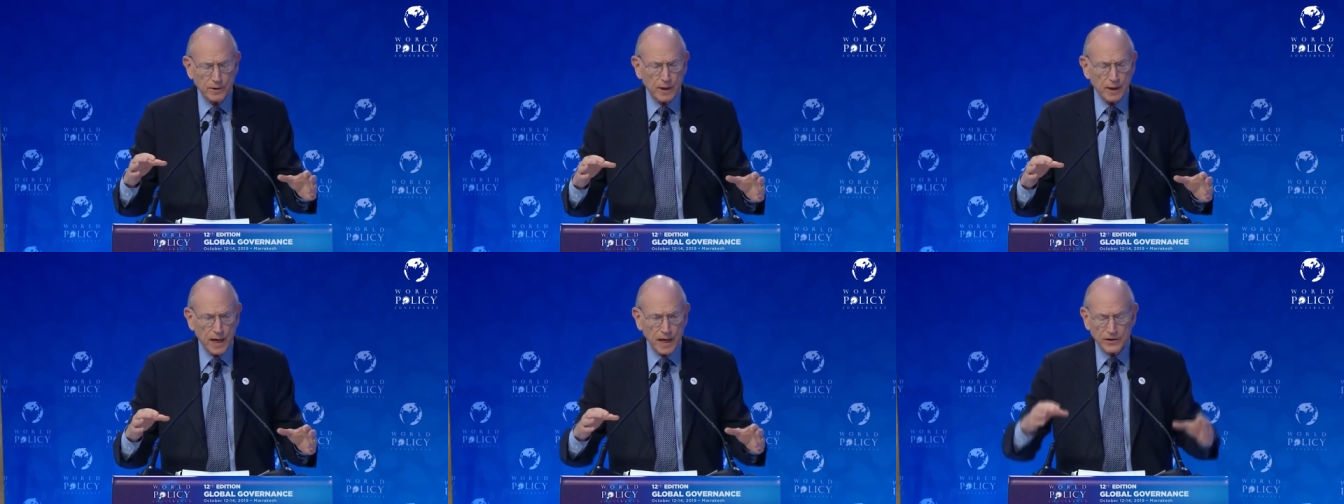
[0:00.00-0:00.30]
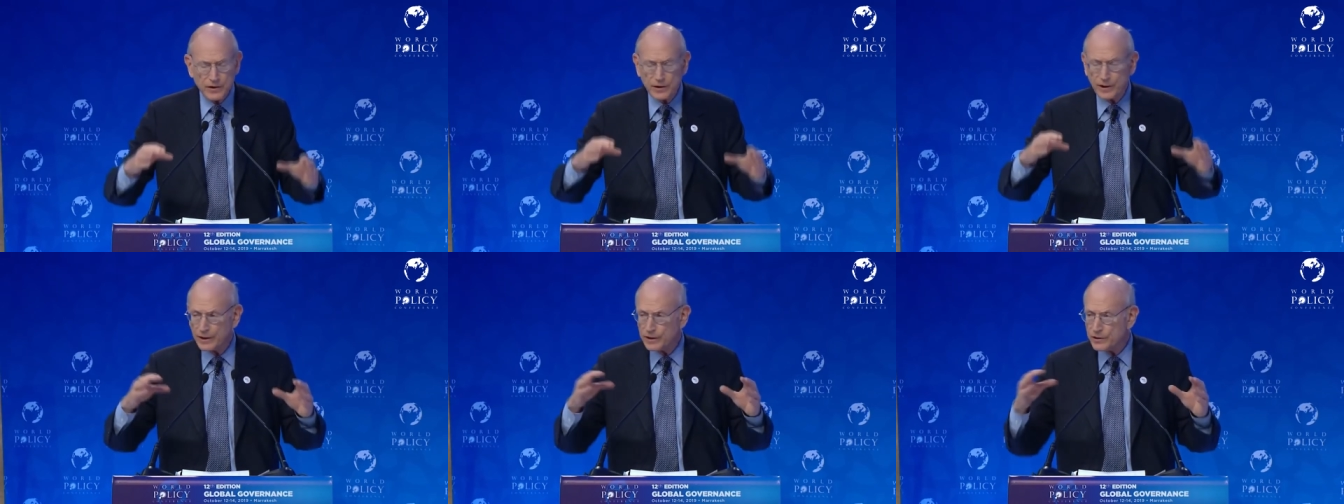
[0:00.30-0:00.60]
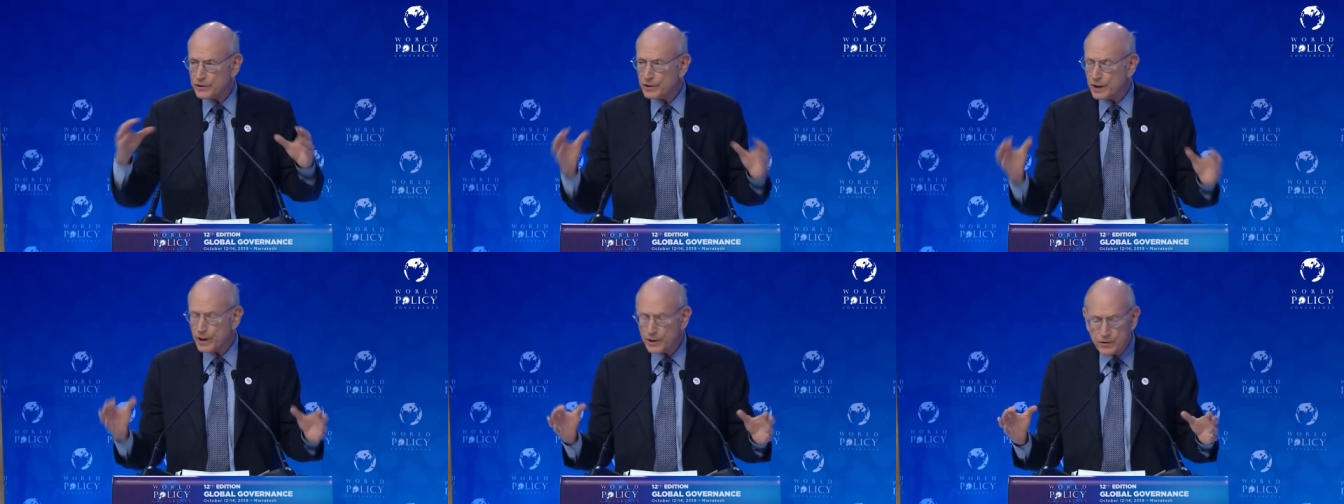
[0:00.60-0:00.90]
as an
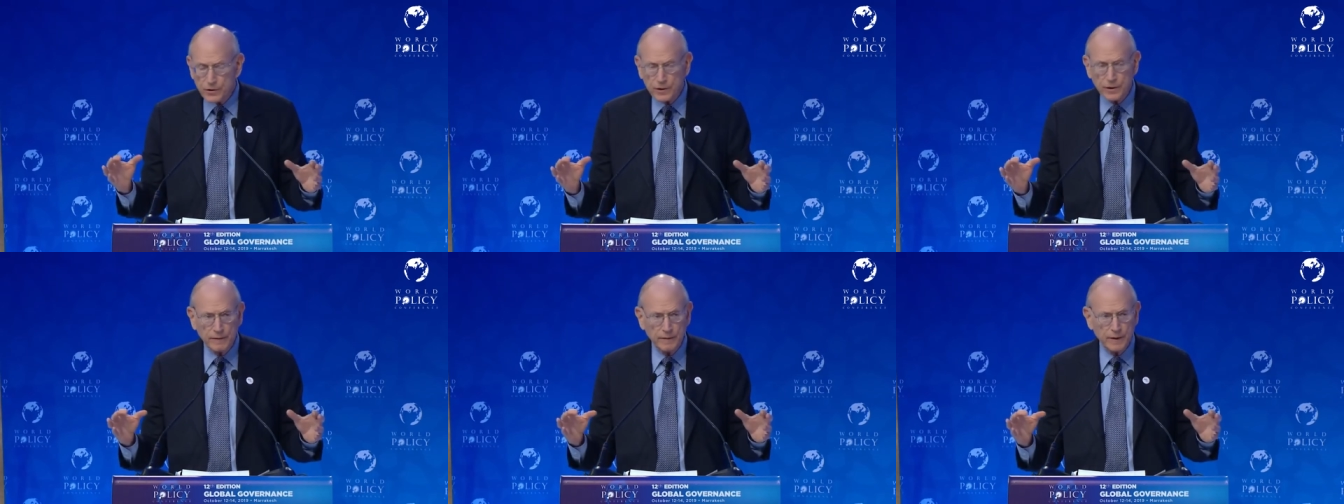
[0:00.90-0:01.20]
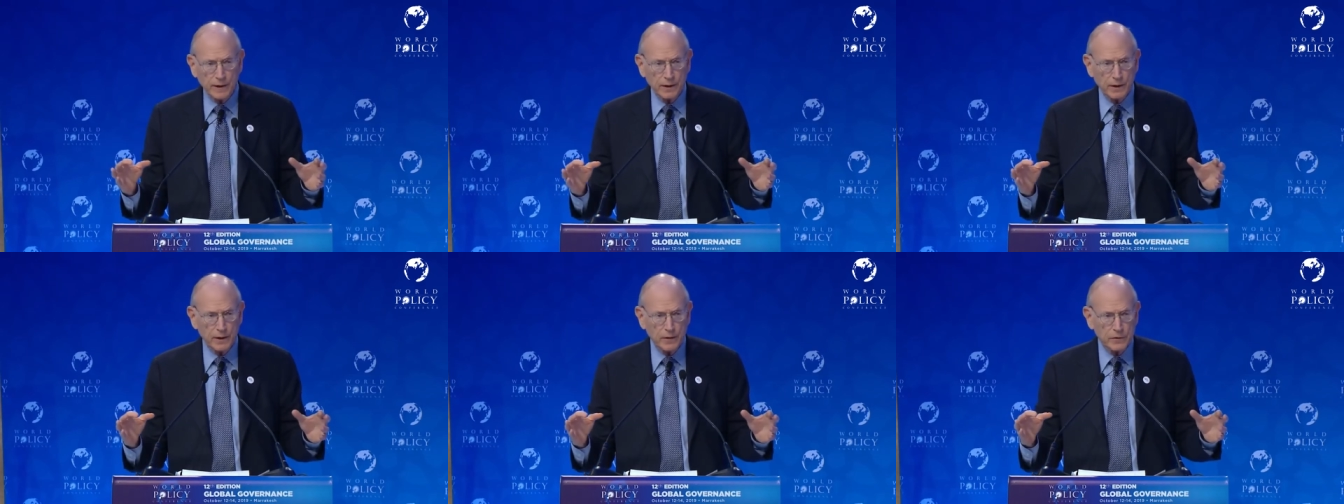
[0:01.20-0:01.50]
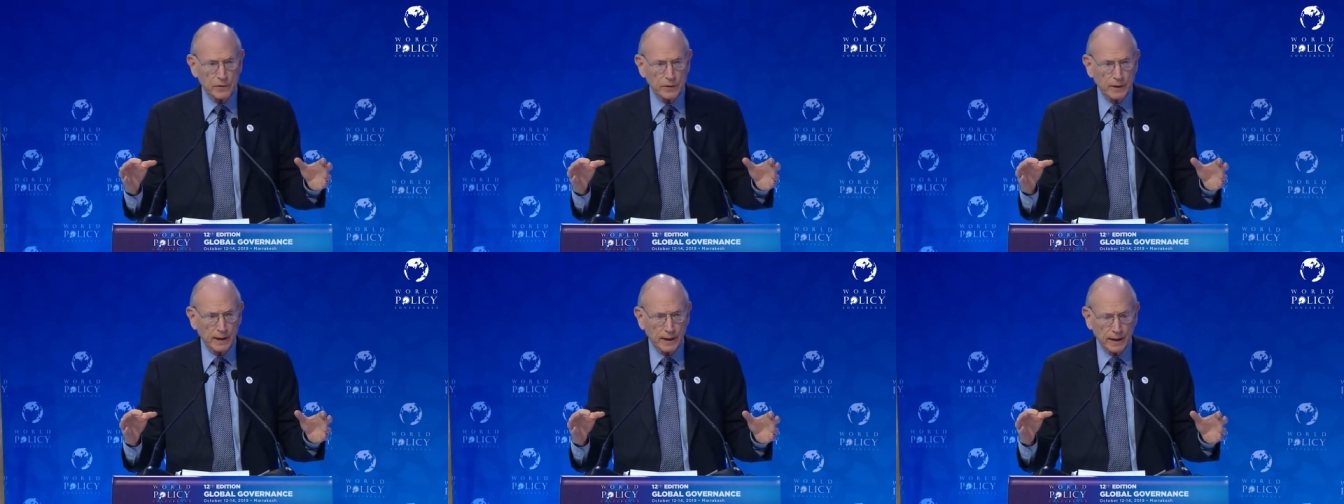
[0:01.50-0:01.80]
extension of their
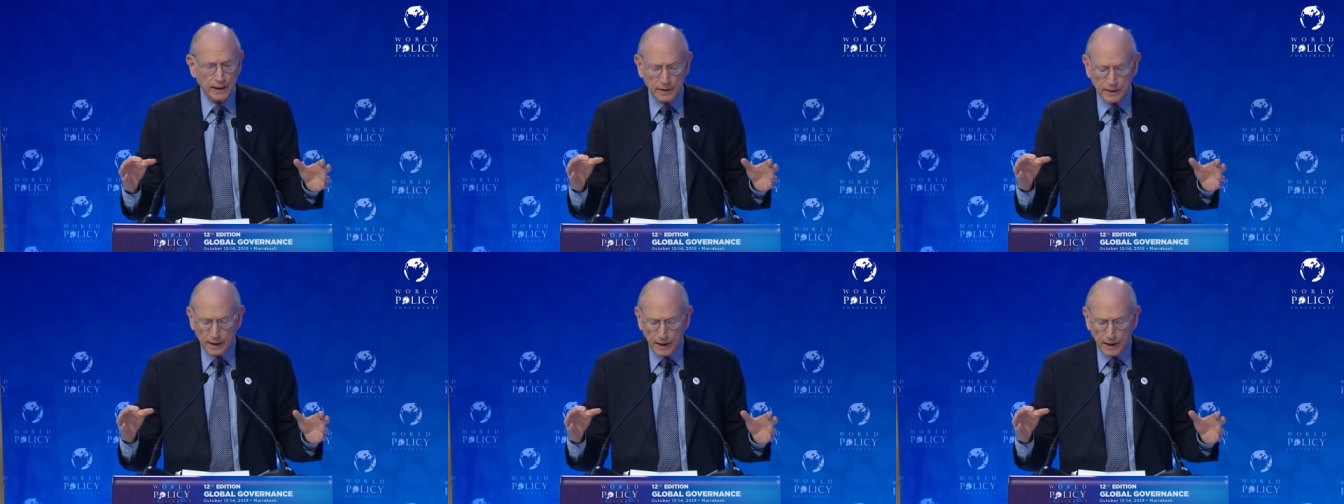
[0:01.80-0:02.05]
coastline